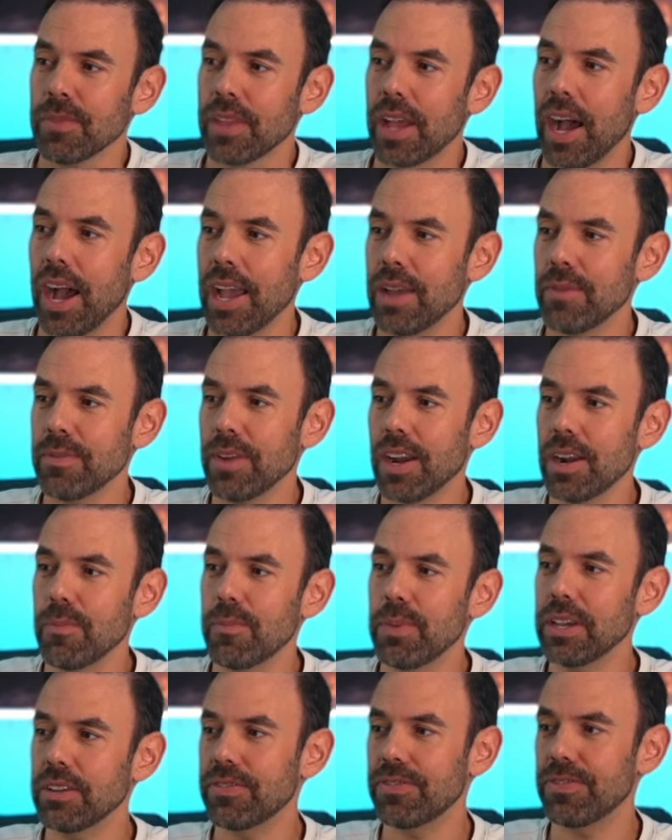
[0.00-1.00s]
I'm not a
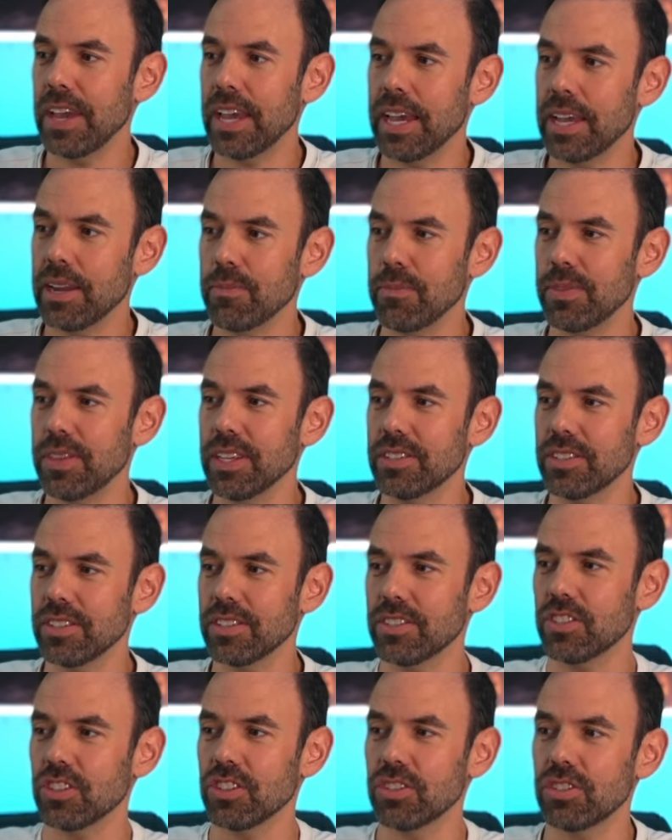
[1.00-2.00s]
big fan. This
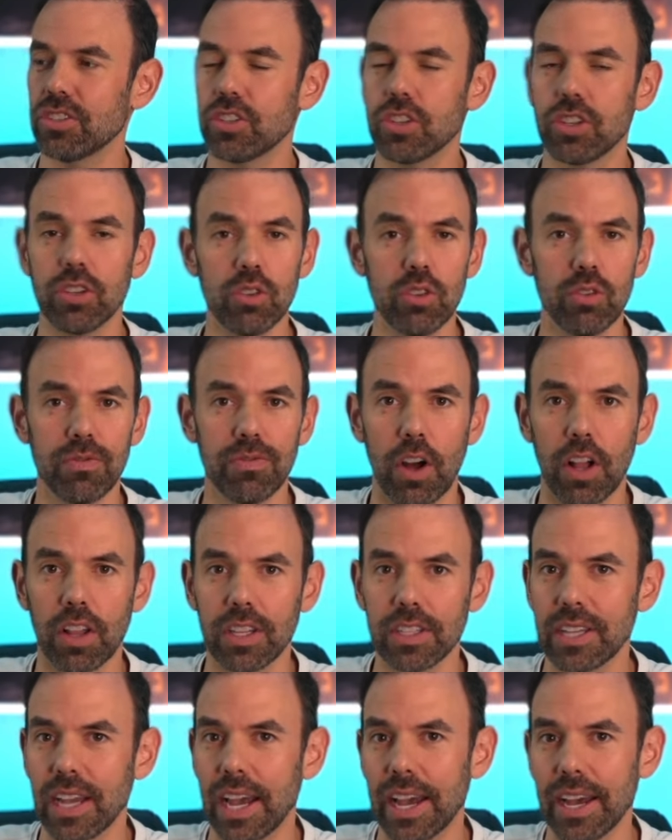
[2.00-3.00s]
is just too
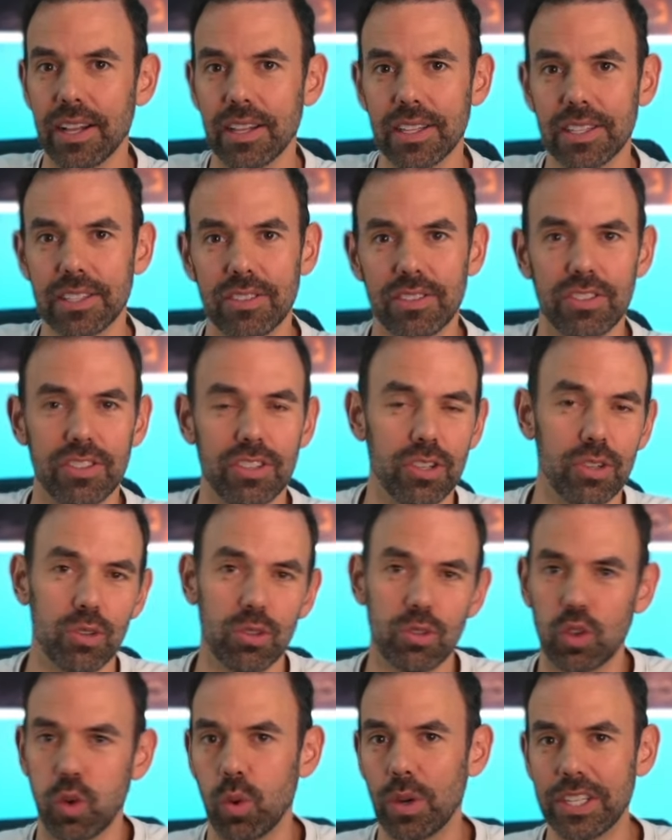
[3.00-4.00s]
volatile, it's too
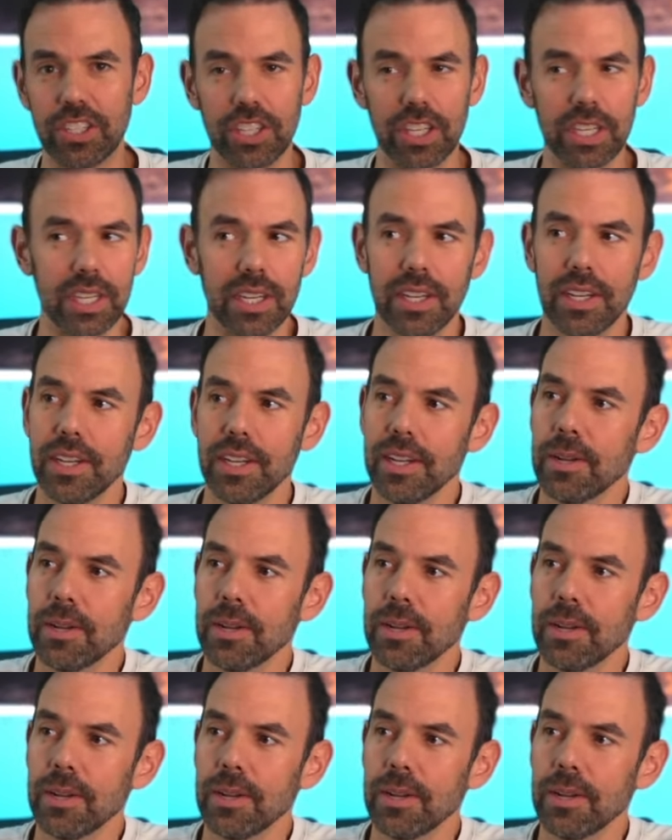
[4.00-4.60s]
twitchy.